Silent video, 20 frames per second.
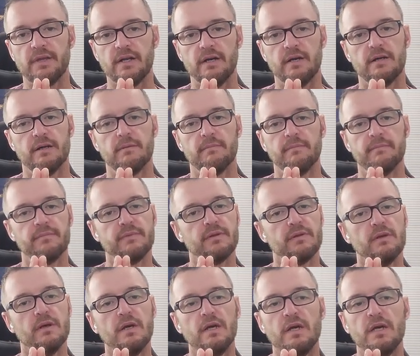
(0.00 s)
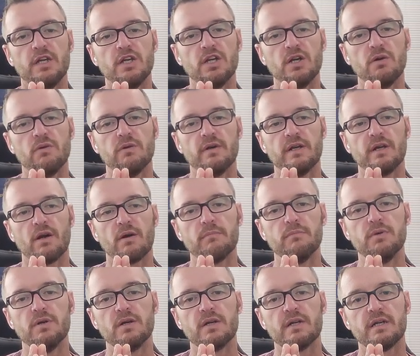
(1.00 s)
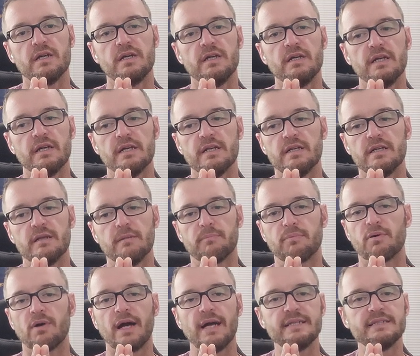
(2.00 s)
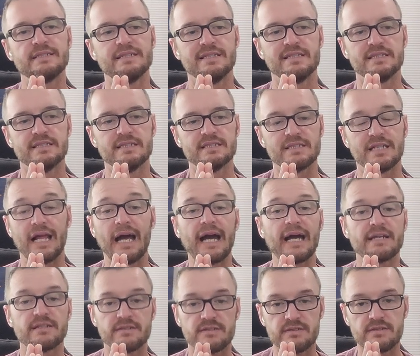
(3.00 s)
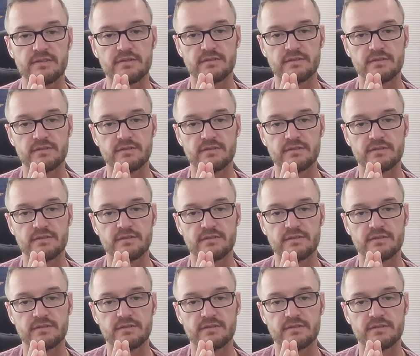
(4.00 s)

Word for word: Um, you know, in our book, it, the pricing is last,